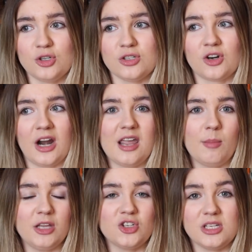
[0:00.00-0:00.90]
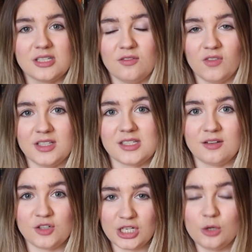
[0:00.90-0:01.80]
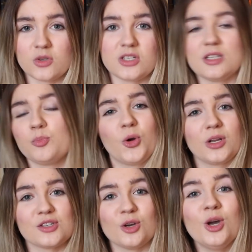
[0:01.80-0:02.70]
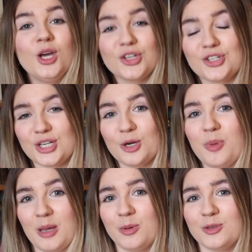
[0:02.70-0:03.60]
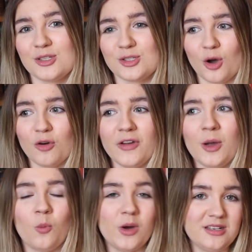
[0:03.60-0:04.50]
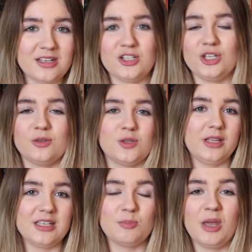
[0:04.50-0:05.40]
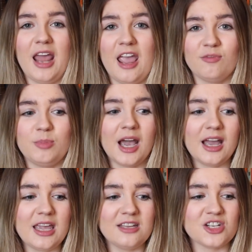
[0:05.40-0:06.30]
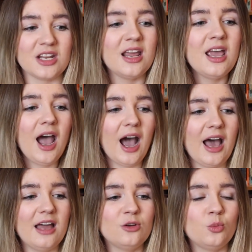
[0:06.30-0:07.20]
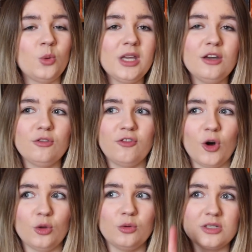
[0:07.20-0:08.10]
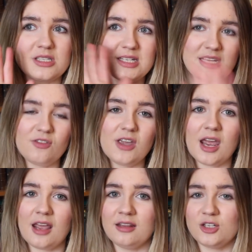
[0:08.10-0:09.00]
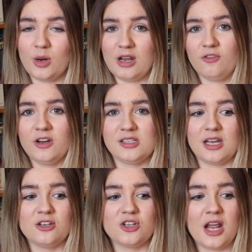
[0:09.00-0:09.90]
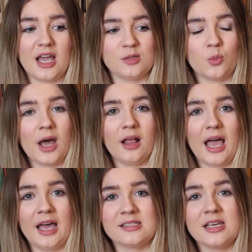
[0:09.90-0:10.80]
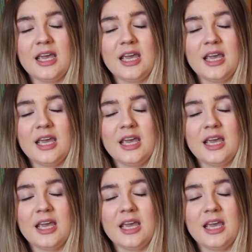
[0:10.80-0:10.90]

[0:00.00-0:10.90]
true crime, and she's convinced that if she goes to this boarding school, she'll be able to solve it. One day she'd also like to be an FBI agent. And we follow Stevie in the 21st century, as well as